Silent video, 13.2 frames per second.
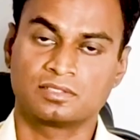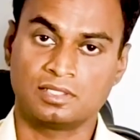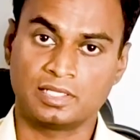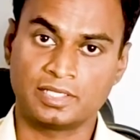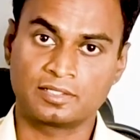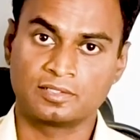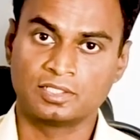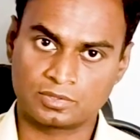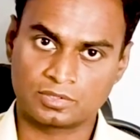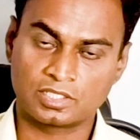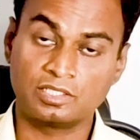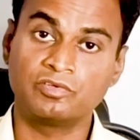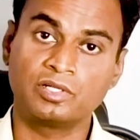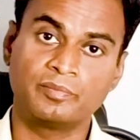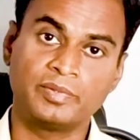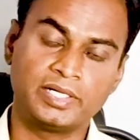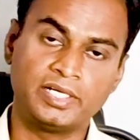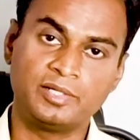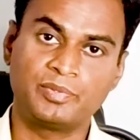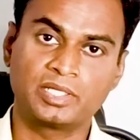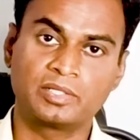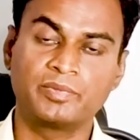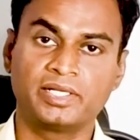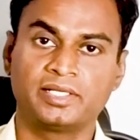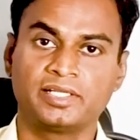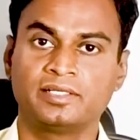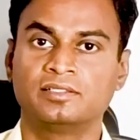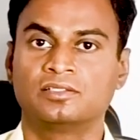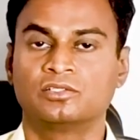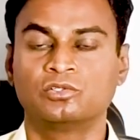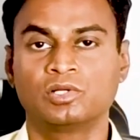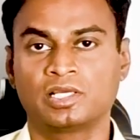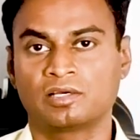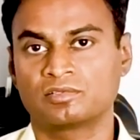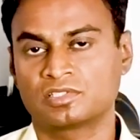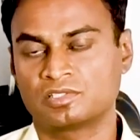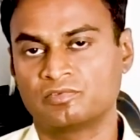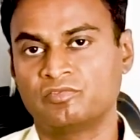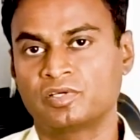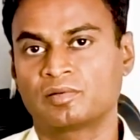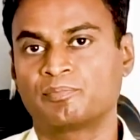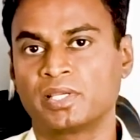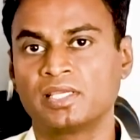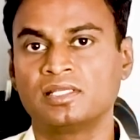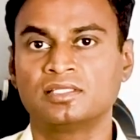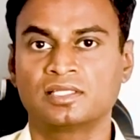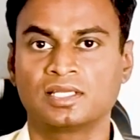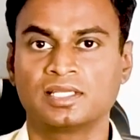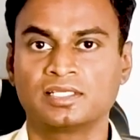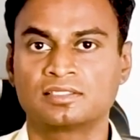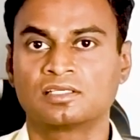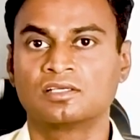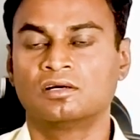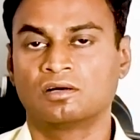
like skin will be depigmented, you will have severe pain in the legs,